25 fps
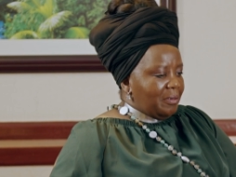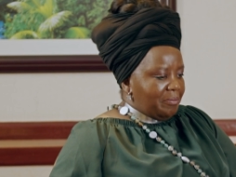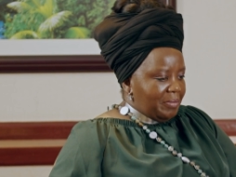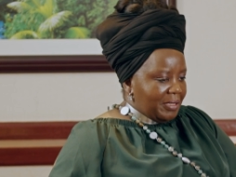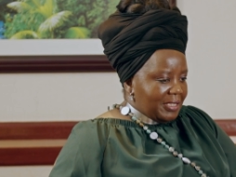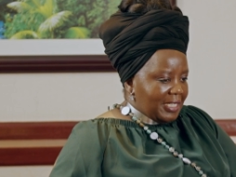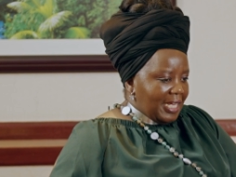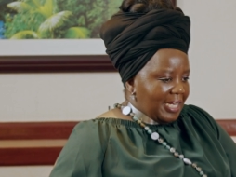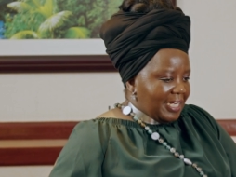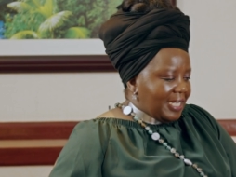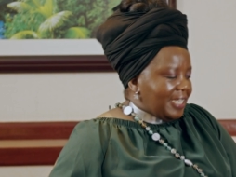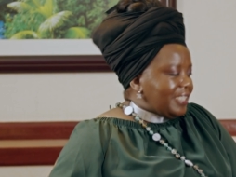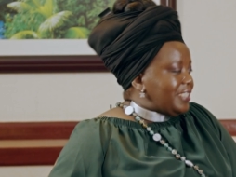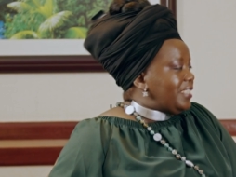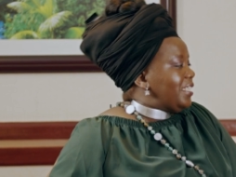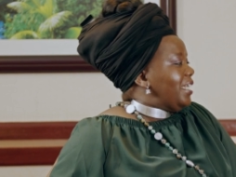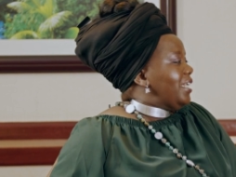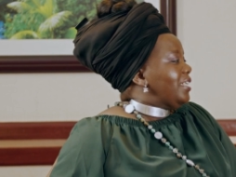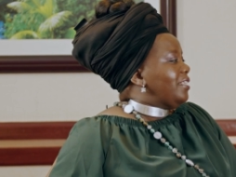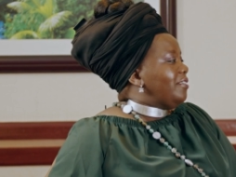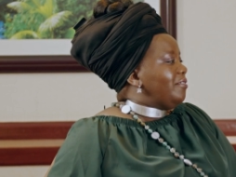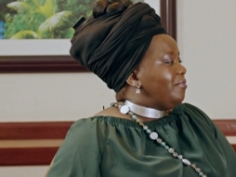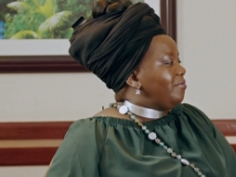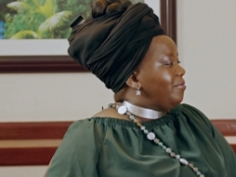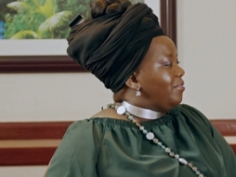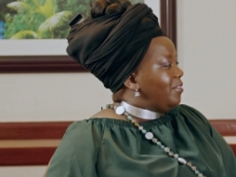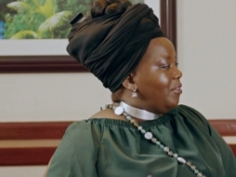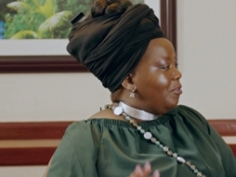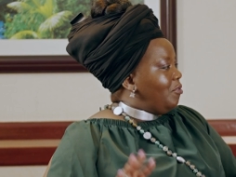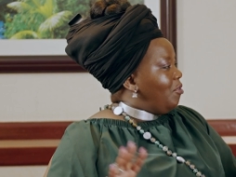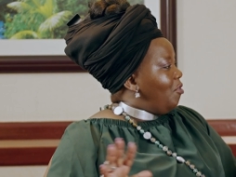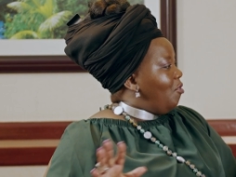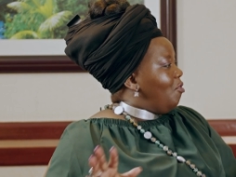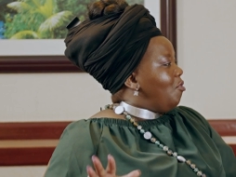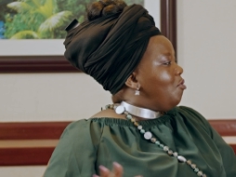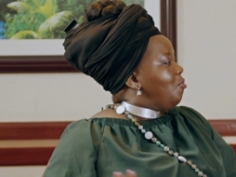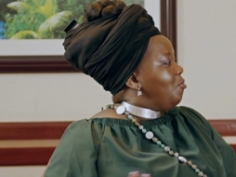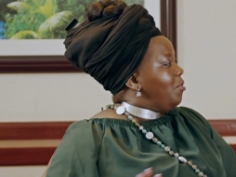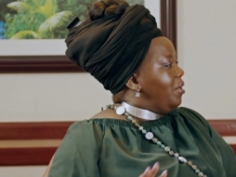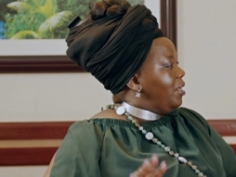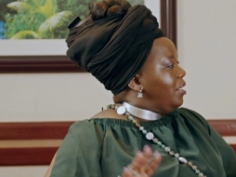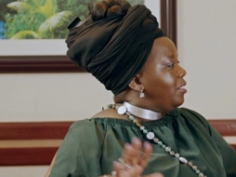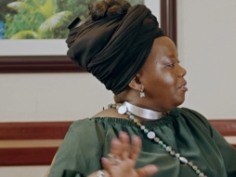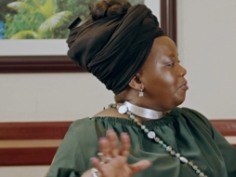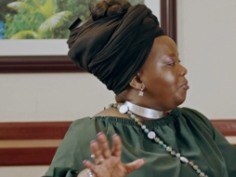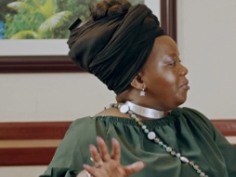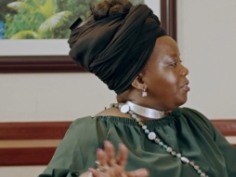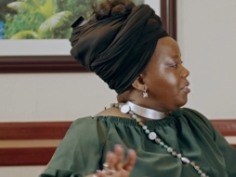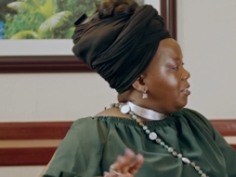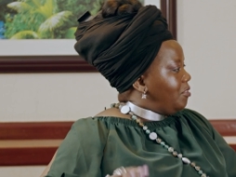But like I said, the whole
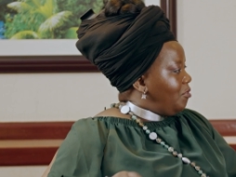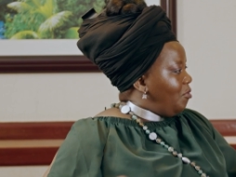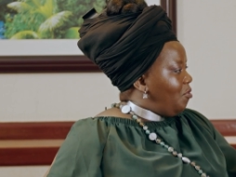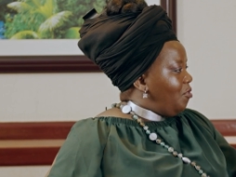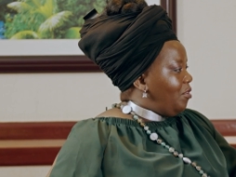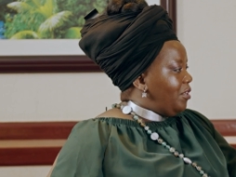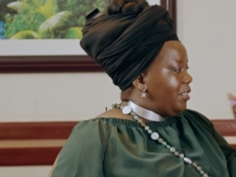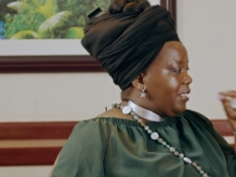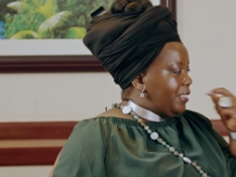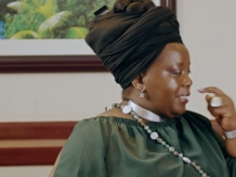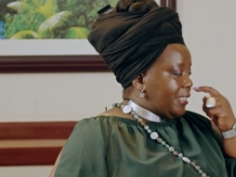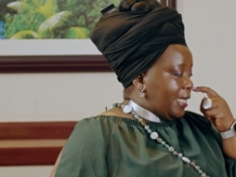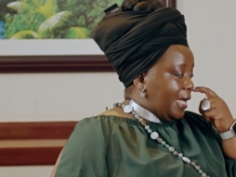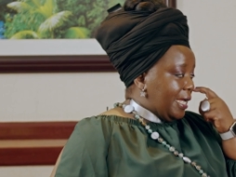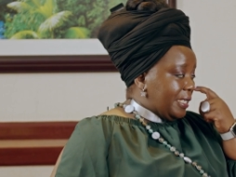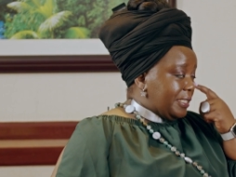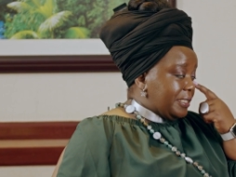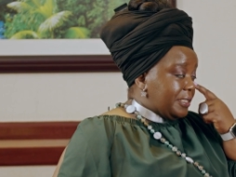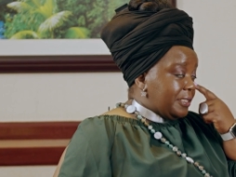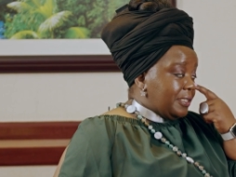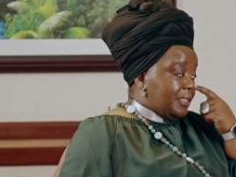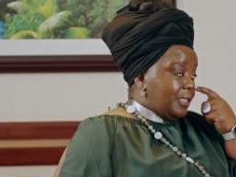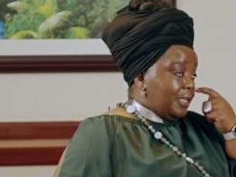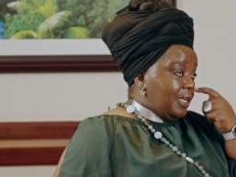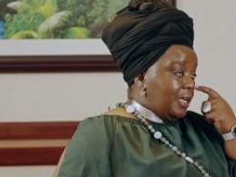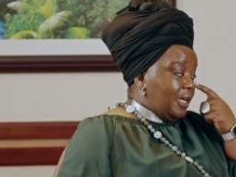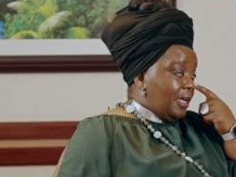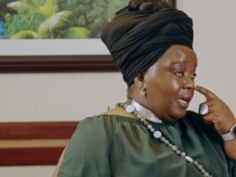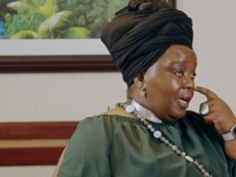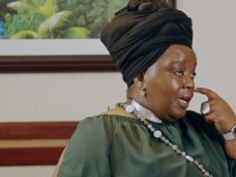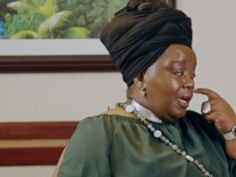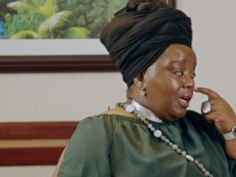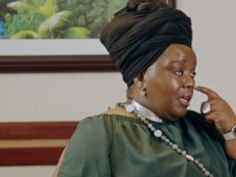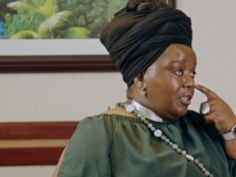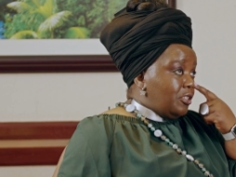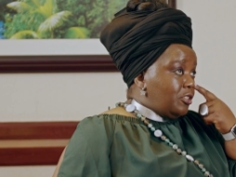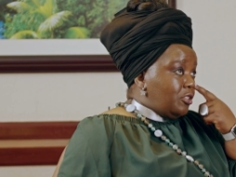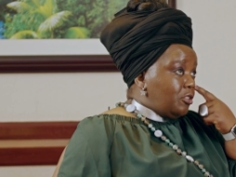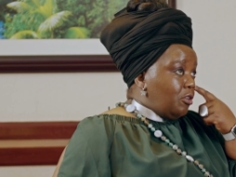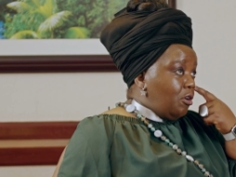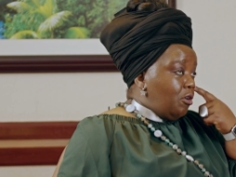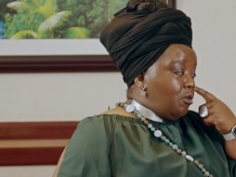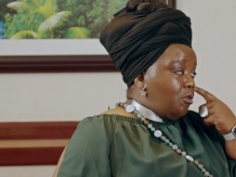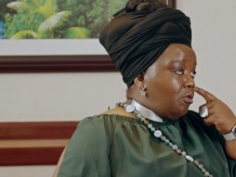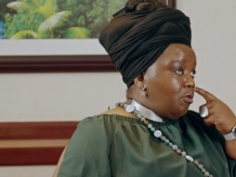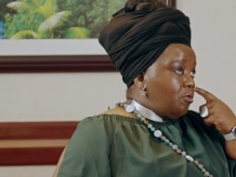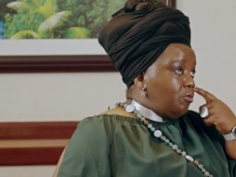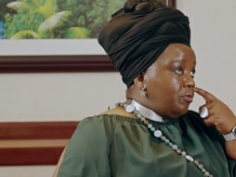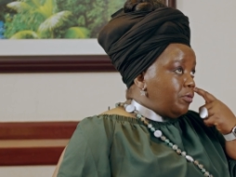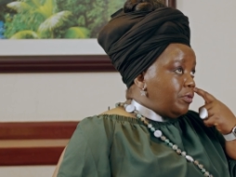world was oil and gas.
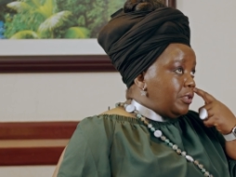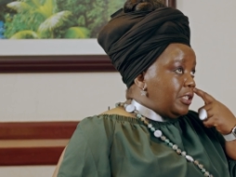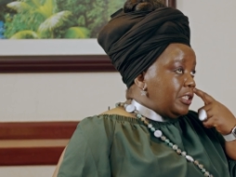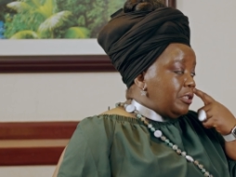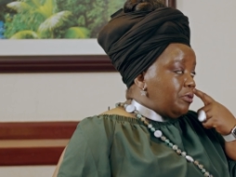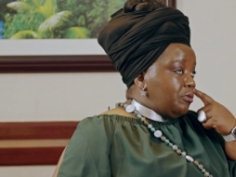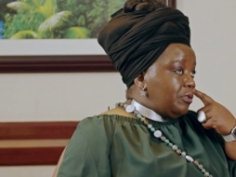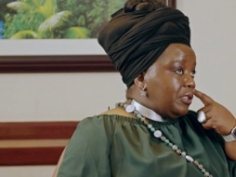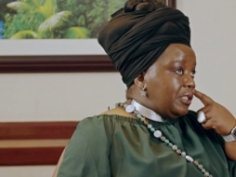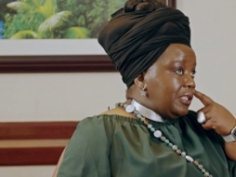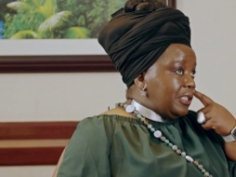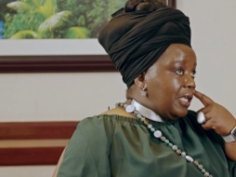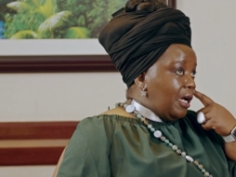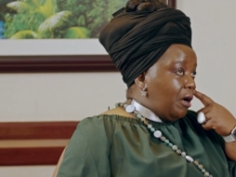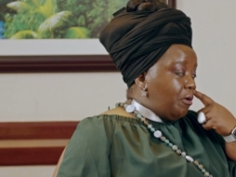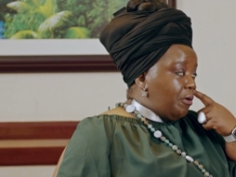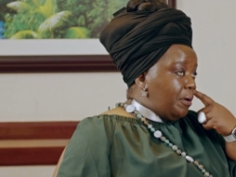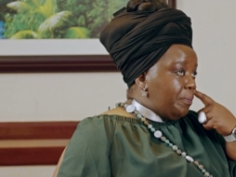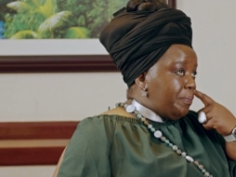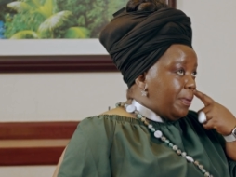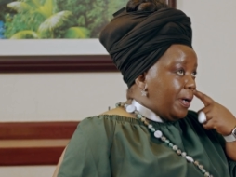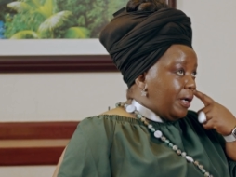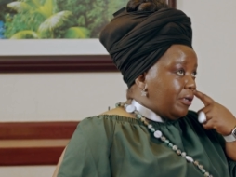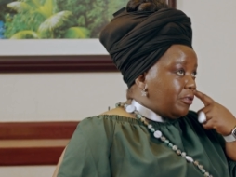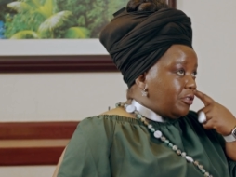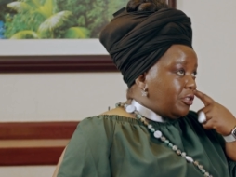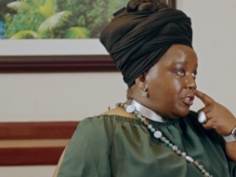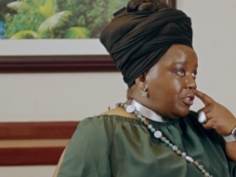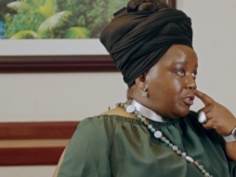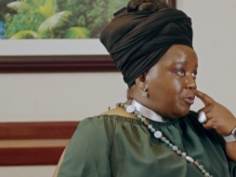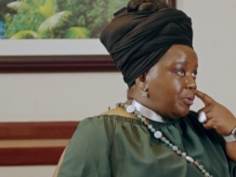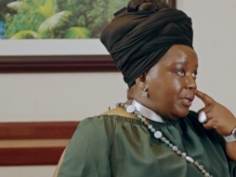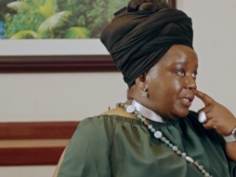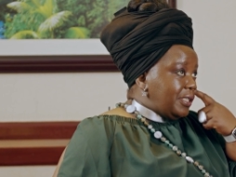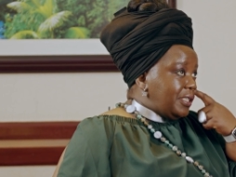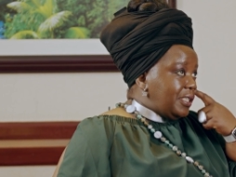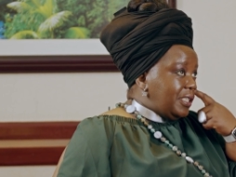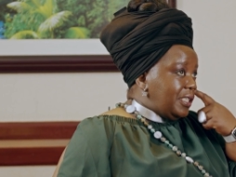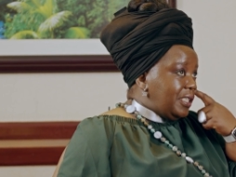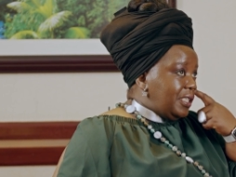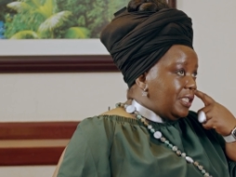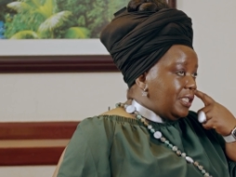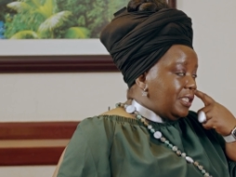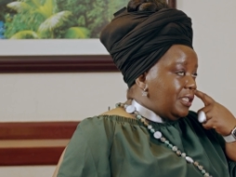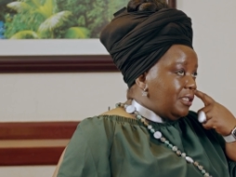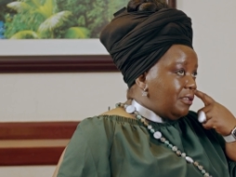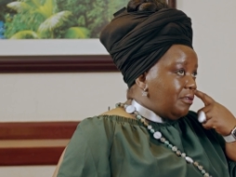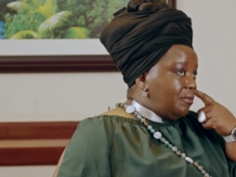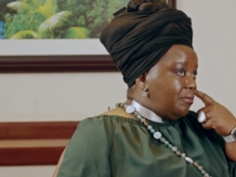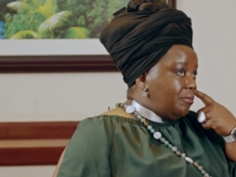So this was now about
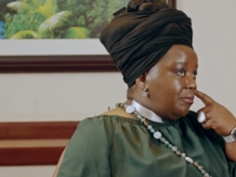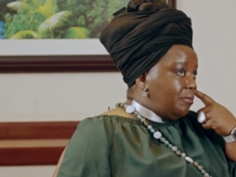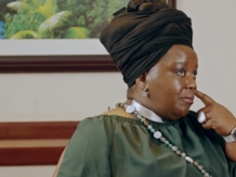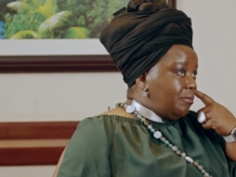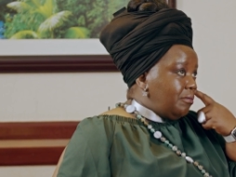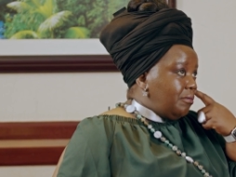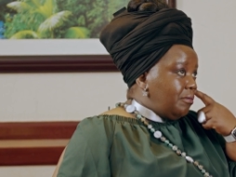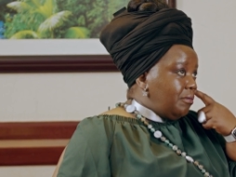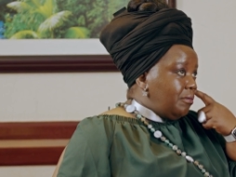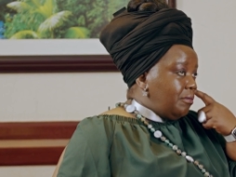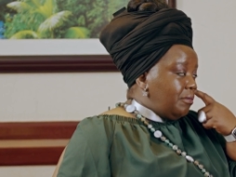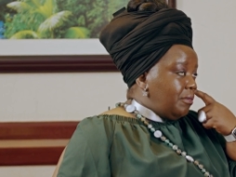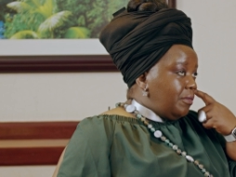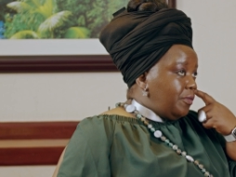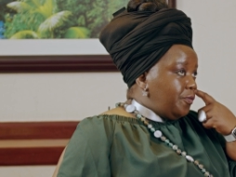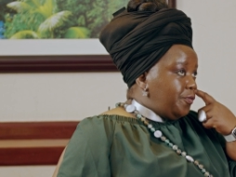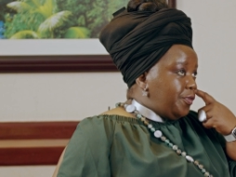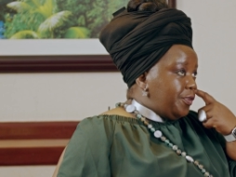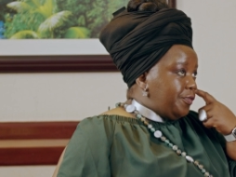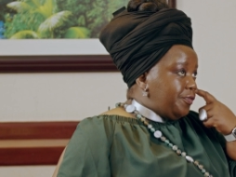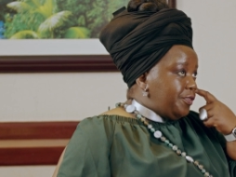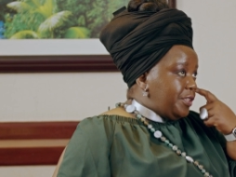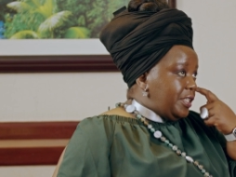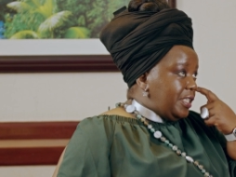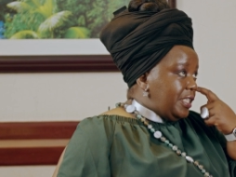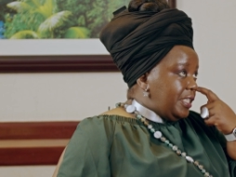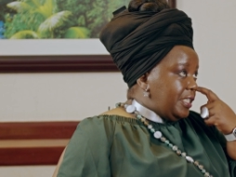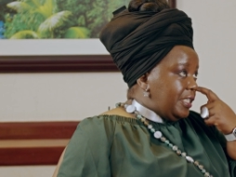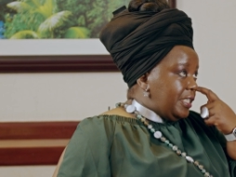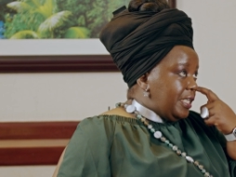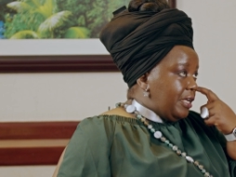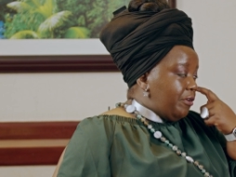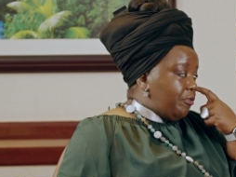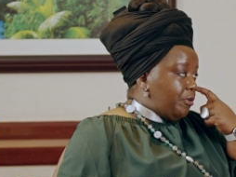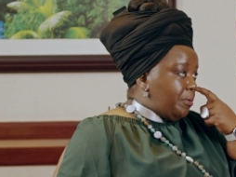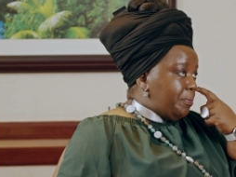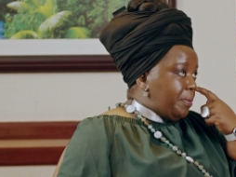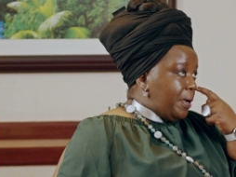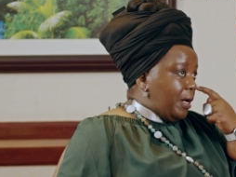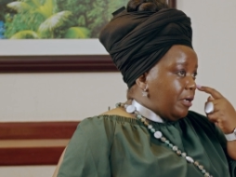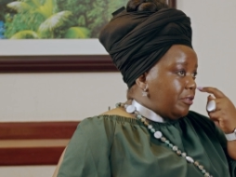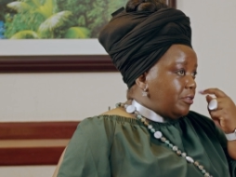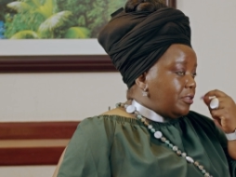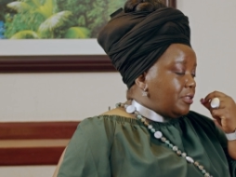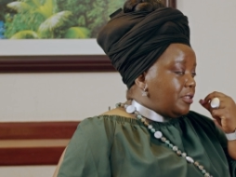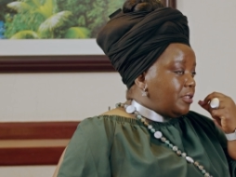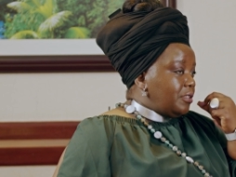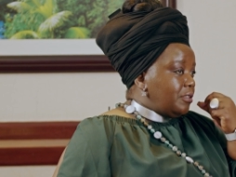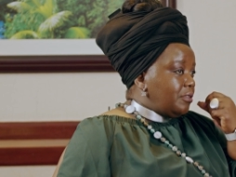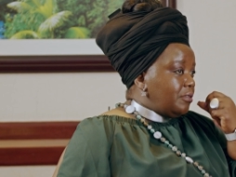2015
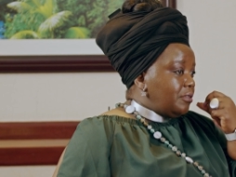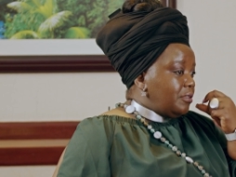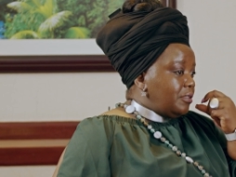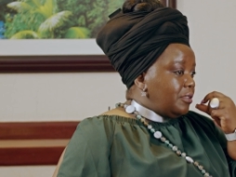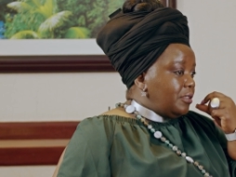thereabouts.